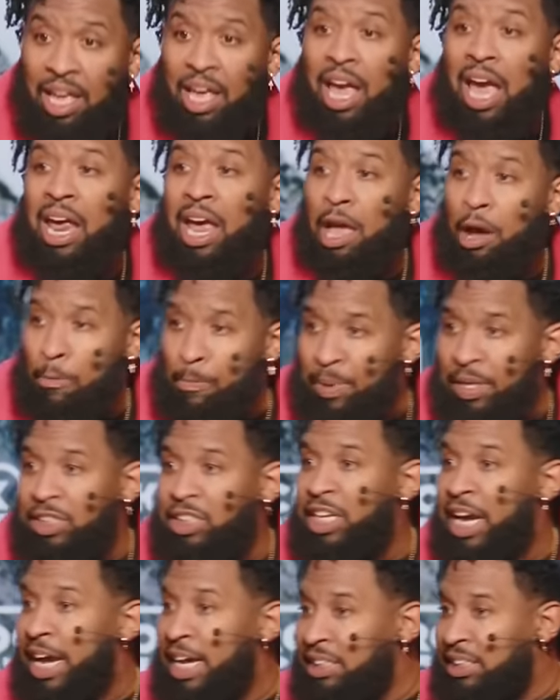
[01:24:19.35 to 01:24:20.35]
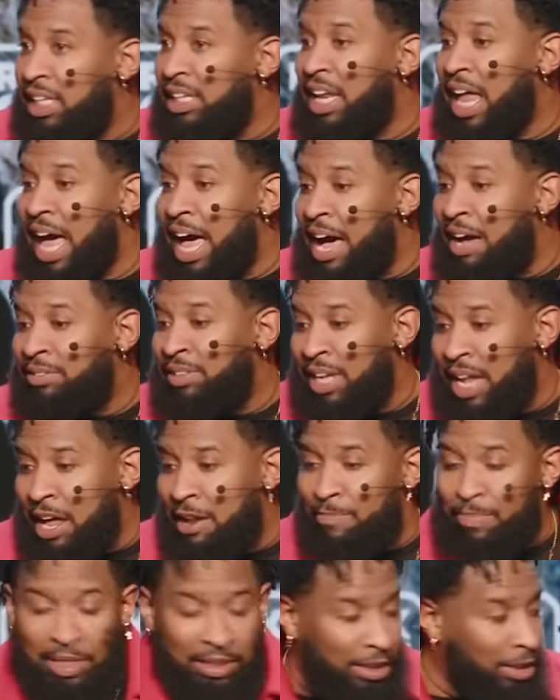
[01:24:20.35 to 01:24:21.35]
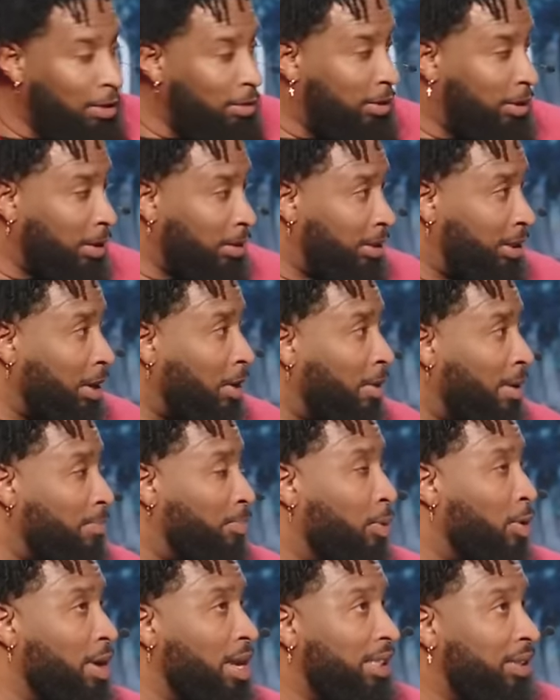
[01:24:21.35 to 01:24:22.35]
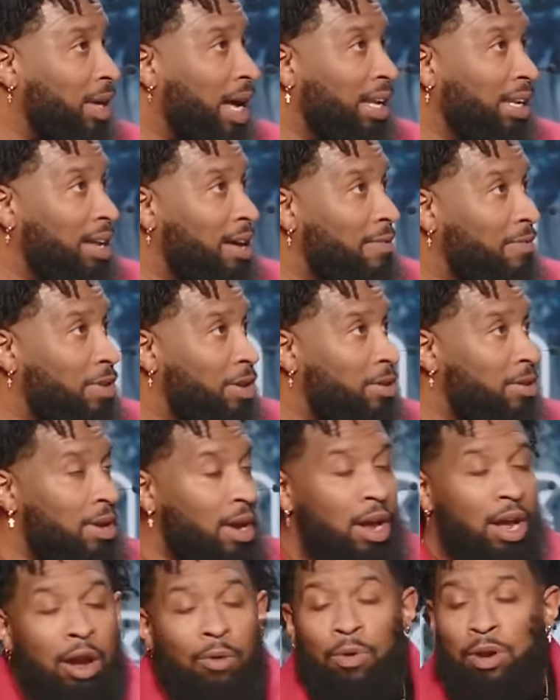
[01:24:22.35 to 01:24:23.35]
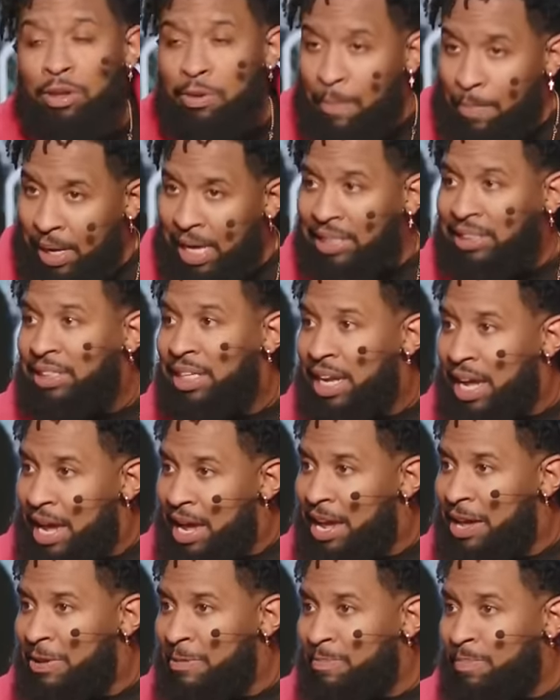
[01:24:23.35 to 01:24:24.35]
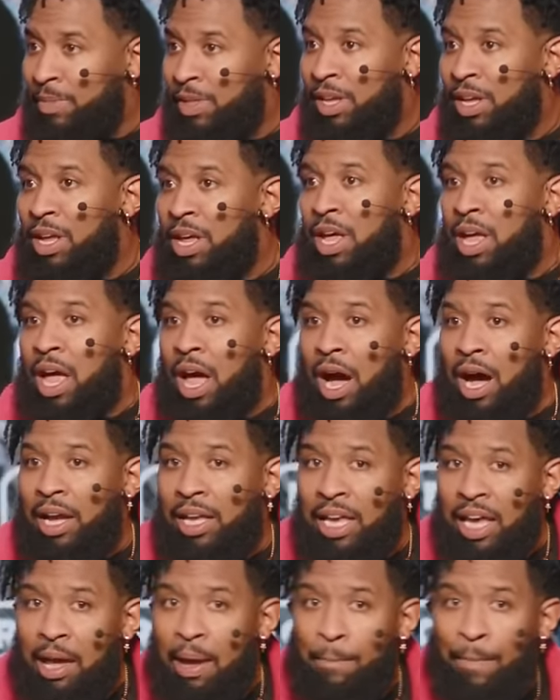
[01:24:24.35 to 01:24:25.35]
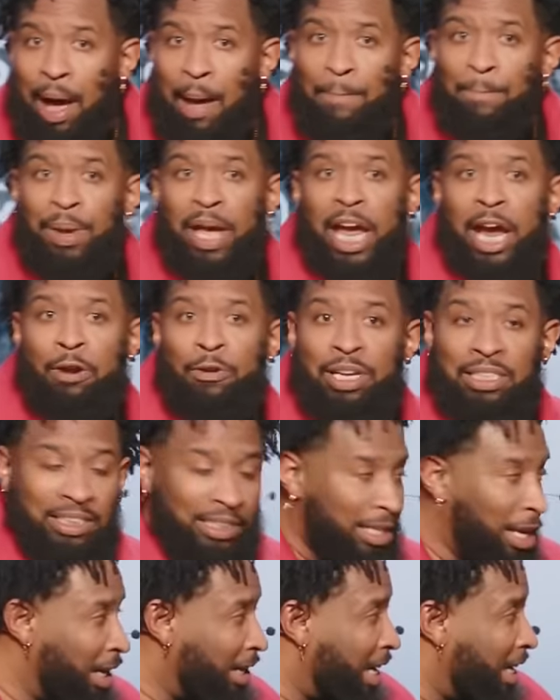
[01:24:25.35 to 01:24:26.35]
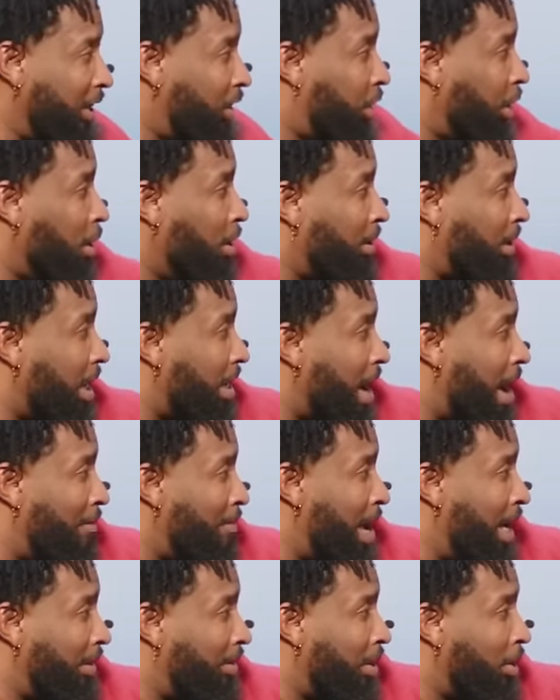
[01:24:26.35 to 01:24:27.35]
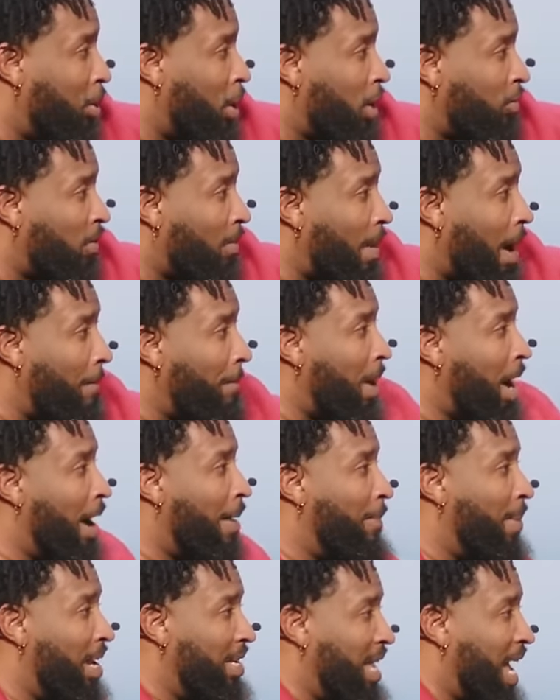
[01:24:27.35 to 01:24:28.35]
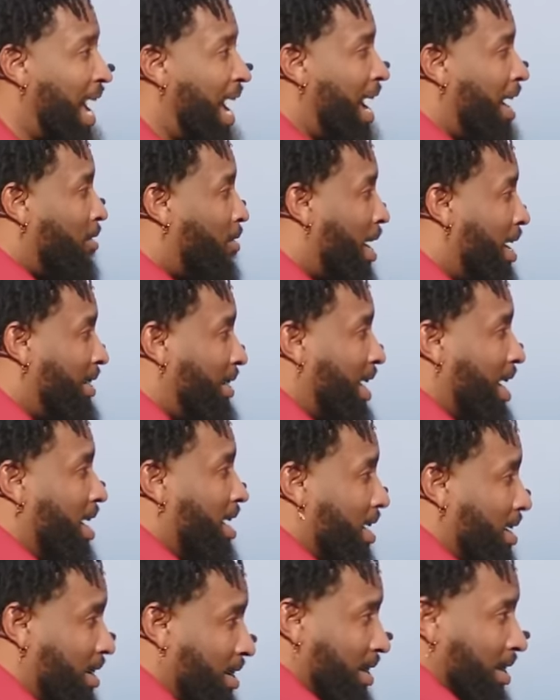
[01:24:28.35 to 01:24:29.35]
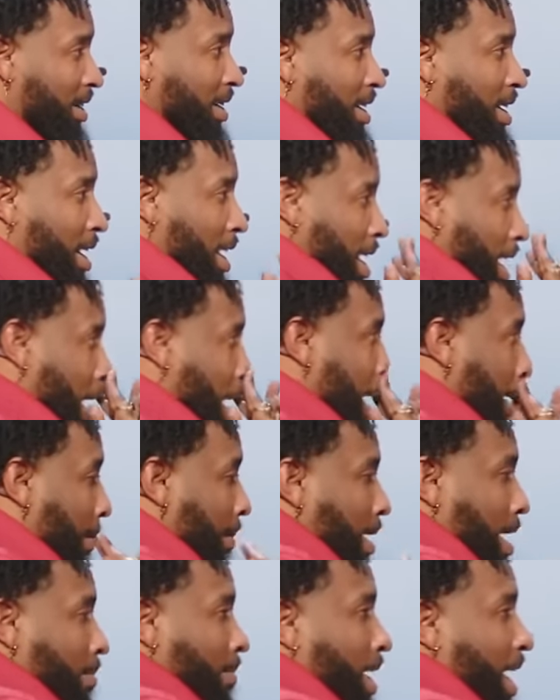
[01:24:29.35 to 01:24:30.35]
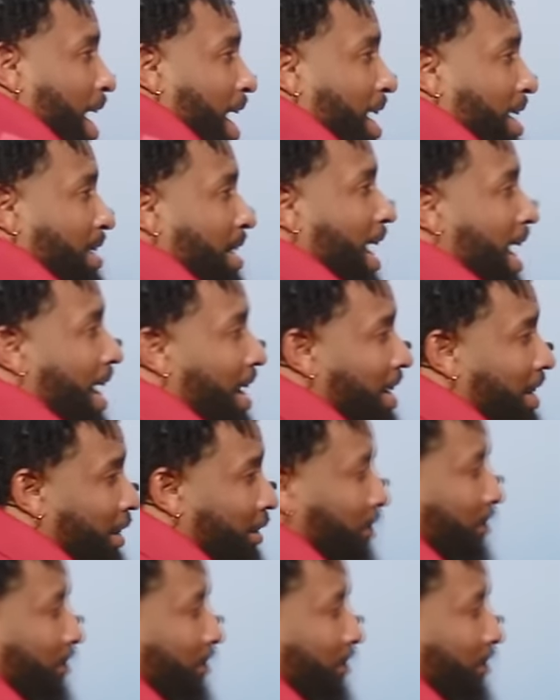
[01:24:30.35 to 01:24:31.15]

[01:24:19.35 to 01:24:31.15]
and help in changing lives, and that'll be so, so, so important. So I love you. Were you blessed today? Again, my parents snuck in church. Can y'all make some noise for my mom and dad right there? Hey, mama. Hey, daddy.